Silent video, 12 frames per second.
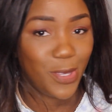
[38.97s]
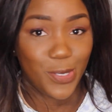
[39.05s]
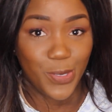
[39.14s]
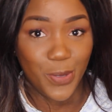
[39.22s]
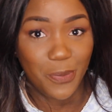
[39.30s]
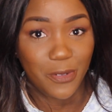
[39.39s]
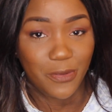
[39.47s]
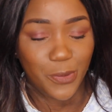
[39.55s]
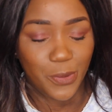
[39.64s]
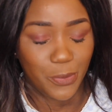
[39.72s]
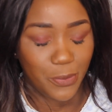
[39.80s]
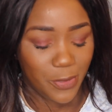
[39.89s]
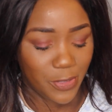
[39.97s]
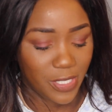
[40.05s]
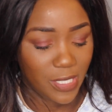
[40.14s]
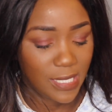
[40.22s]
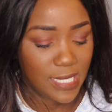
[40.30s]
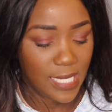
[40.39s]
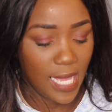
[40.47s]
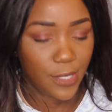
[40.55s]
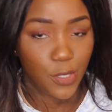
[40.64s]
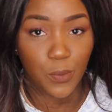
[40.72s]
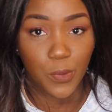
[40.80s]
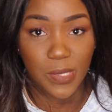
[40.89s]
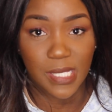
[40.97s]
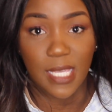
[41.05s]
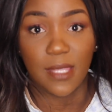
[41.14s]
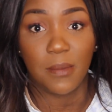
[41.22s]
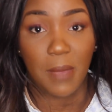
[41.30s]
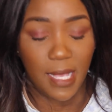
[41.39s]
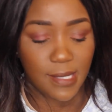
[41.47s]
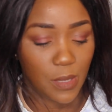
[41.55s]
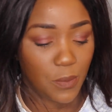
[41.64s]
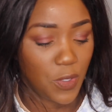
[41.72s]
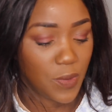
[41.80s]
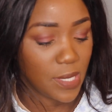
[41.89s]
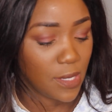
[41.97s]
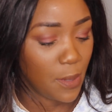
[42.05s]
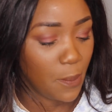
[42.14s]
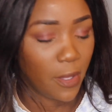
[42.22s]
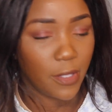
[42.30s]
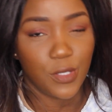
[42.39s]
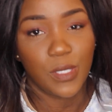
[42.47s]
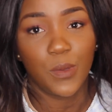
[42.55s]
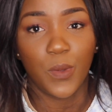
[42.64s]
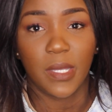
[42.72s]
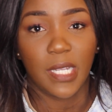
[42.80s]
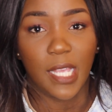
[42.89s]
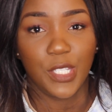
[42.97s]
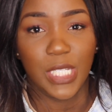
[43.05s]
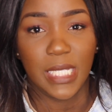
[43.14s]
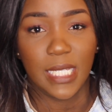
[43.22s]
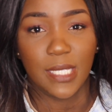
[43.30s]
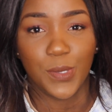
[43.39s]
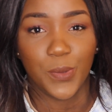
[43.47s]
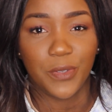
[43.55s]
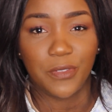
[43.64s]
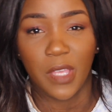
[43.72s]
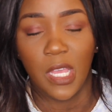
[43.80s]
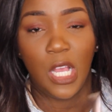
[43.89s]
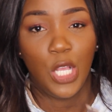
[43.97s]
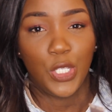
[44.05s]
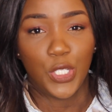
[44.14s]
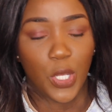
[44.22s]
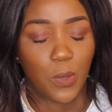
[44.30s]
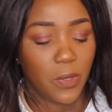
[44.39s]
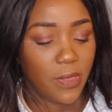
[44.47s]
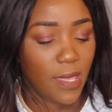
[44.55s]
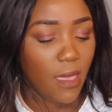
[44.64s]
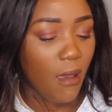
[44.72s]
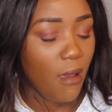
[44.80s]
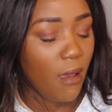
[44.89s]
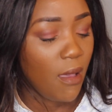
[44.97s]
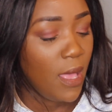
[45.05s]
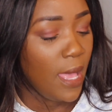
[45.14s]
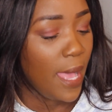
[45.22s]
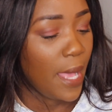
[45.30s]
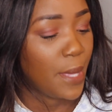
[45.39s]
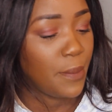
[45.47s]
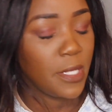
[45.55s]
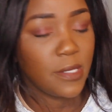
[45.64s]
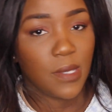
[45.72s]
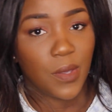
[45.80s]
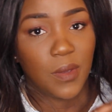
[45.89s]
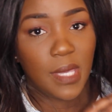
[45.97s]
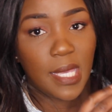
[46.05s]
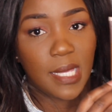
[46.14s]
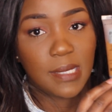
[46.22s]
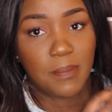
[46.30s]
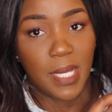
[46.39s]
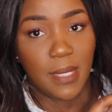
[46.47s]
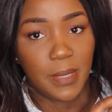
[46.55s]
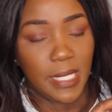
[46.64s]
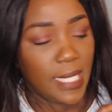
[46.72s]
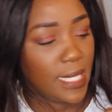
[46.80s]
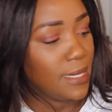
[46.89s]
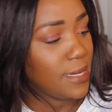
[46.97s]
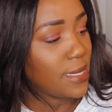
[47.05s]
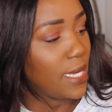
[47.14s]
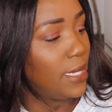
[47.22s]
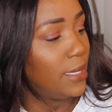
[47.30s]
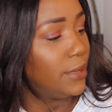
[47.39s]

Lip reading: They're super affordable products and you will see them as I'm using them, but I just thought I'd actually sort of show what they are. So it is Maybelline's